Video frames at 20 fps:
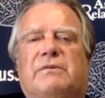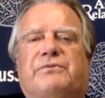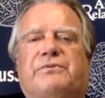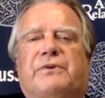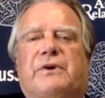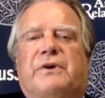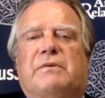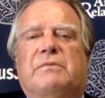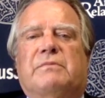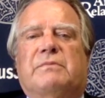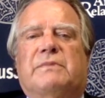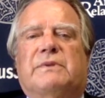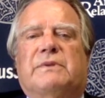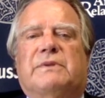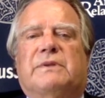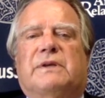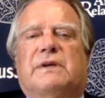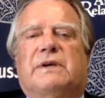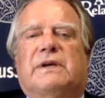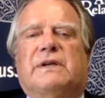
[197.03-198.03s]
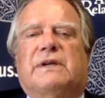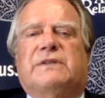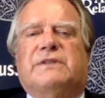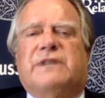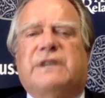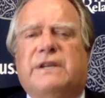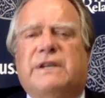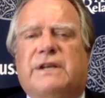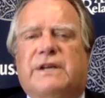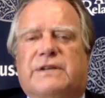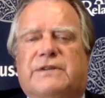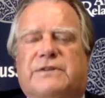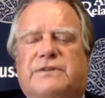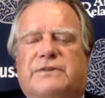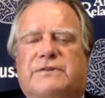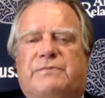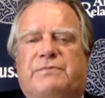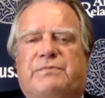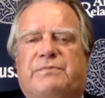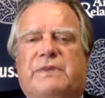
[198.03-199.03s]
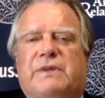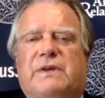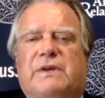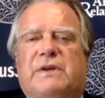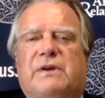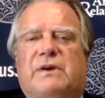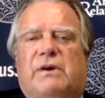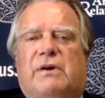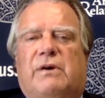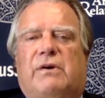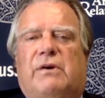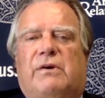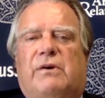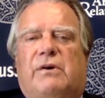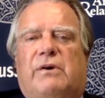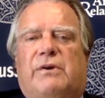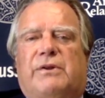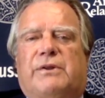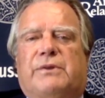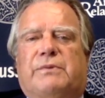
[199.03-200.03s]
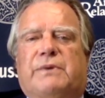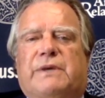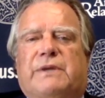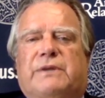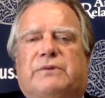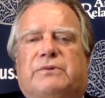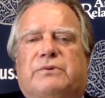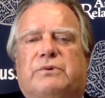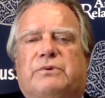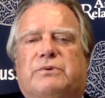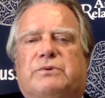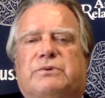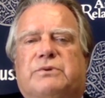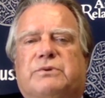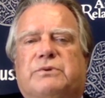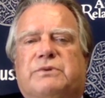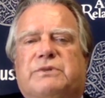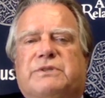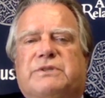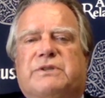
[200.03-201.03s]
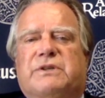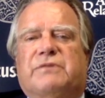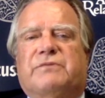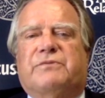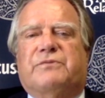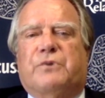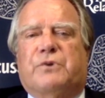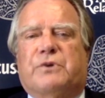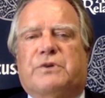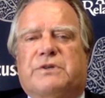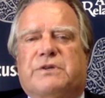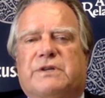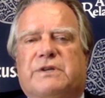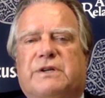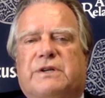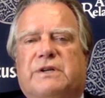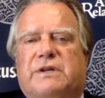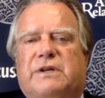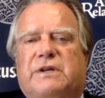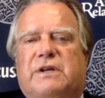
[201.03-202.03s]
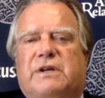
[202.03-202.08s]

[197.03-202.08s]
from a teenager all the way through to his unfortunate